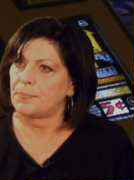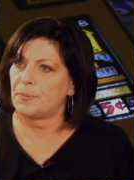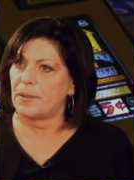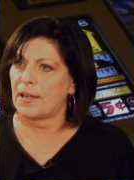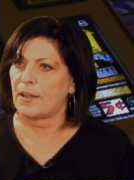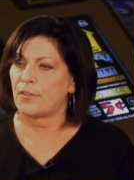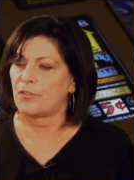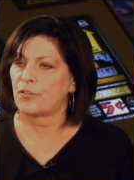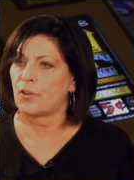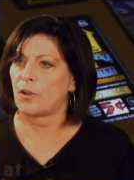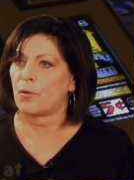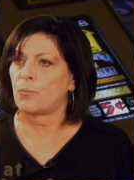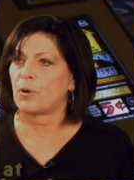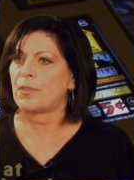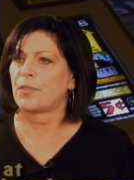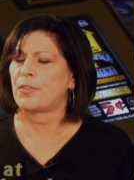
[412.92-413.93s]
depends
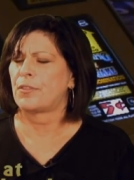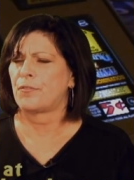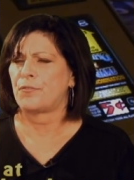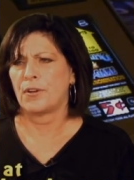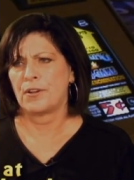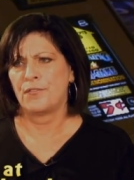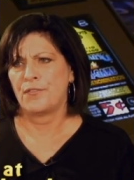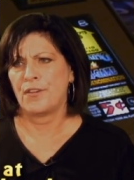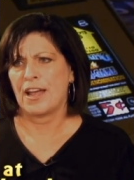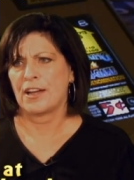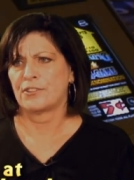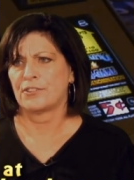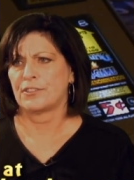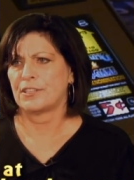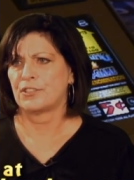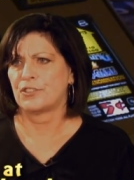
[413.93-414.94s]
on what the fun
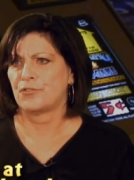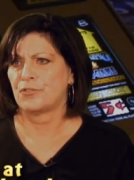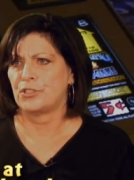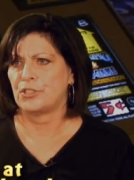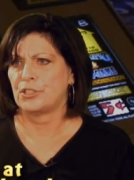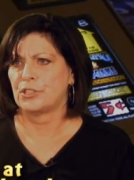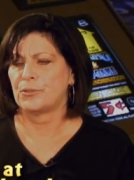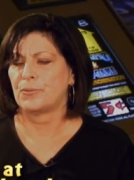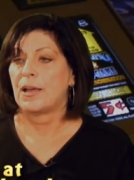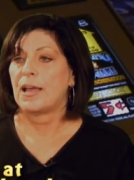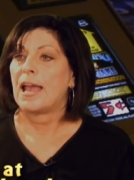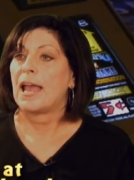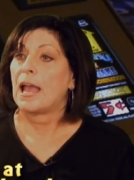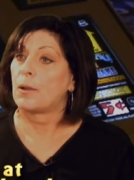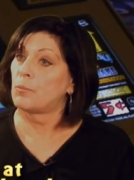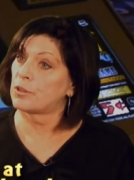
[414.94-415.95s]
factor is for you
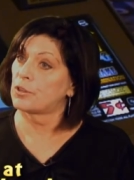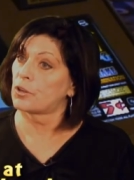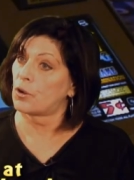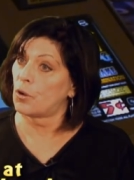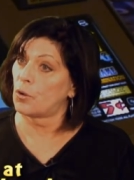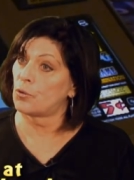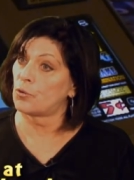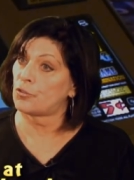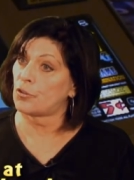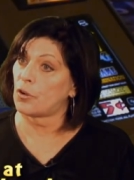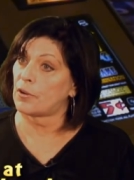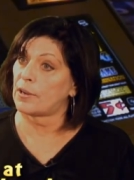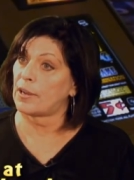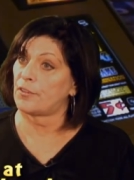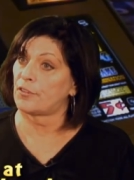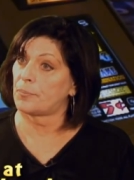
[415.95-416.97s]
and what the goals
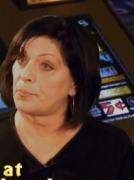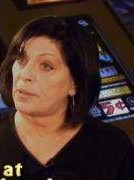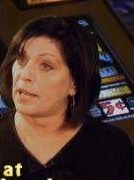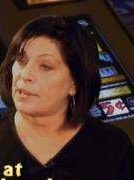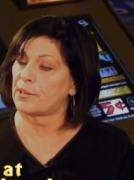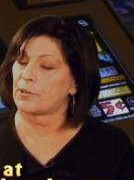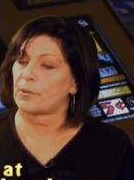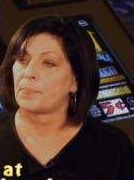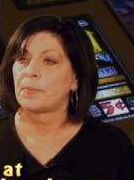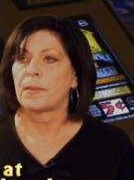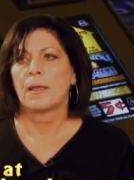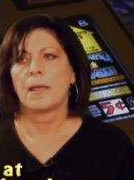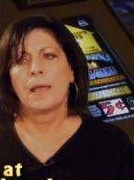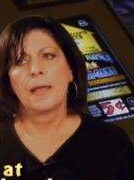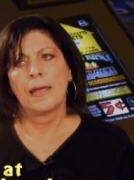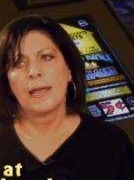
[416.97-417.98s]
are as a player.
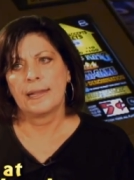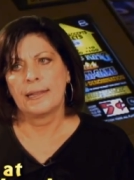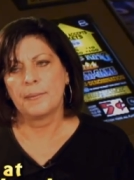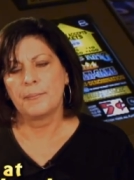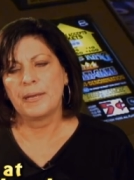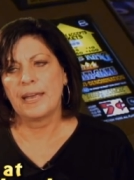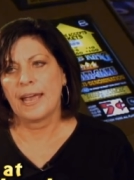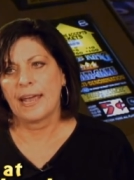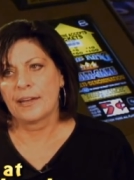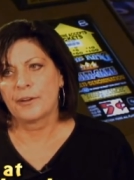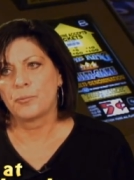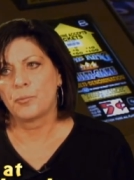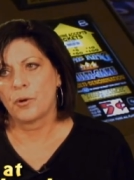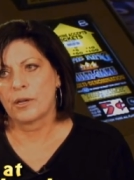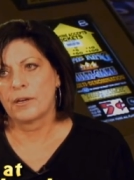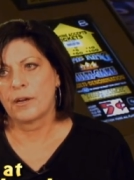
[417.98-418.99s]
And let me add
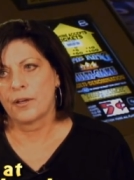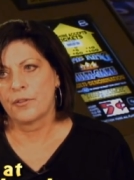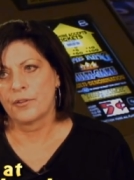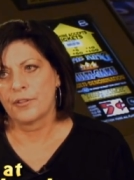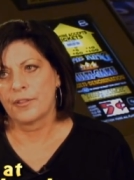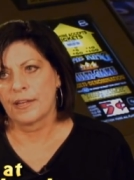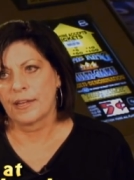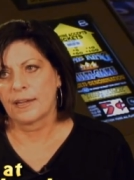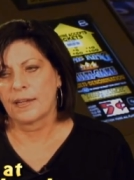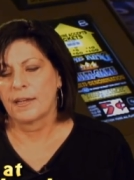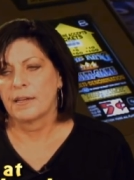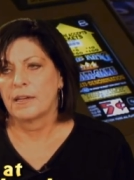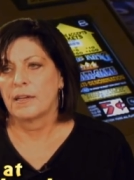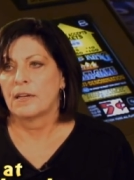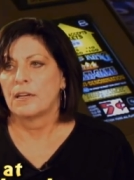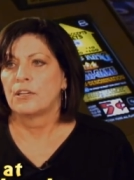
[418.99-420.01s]
one other thing.
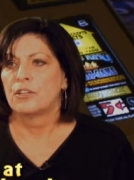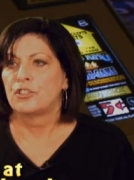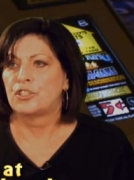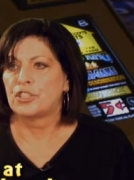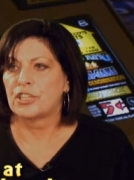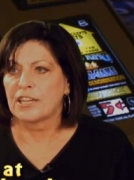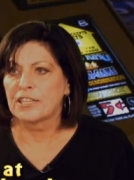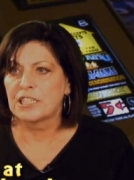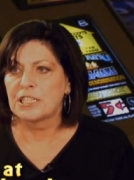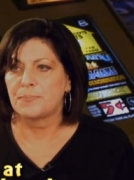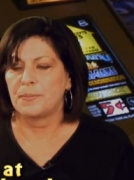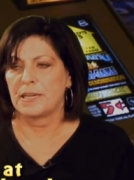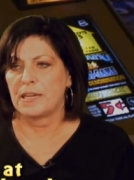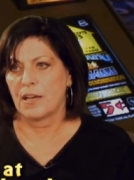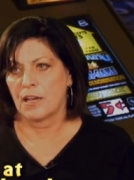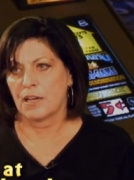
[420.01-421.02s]
Just
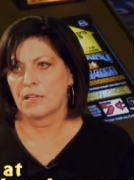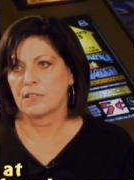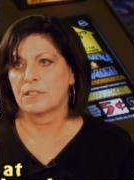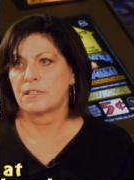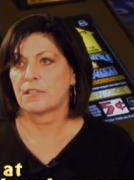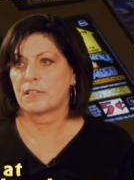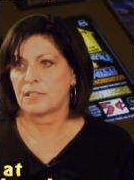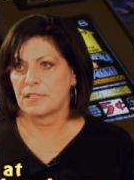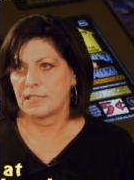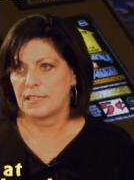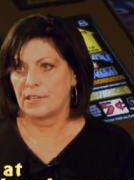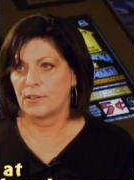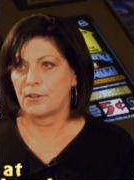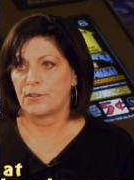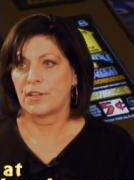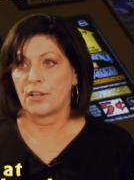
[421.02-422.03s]
because the
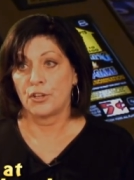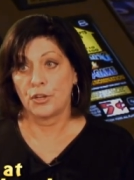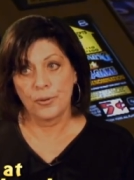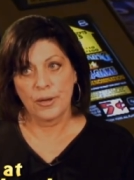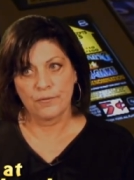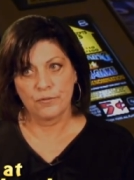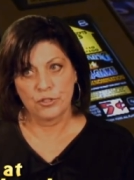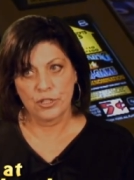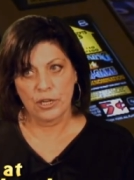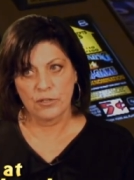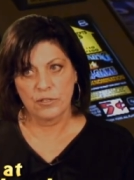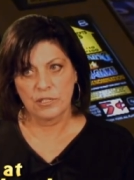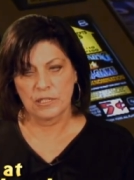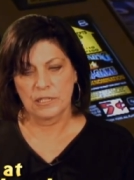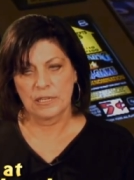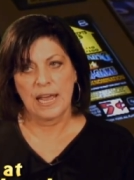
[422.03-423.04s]
casino that you have
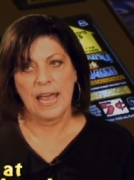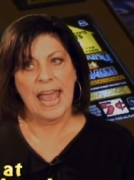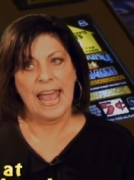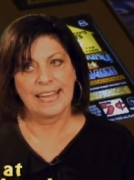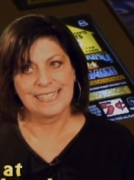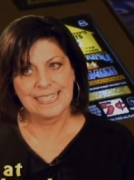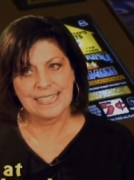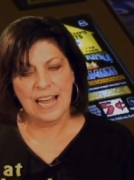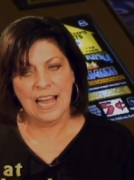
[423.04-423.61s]
chosen has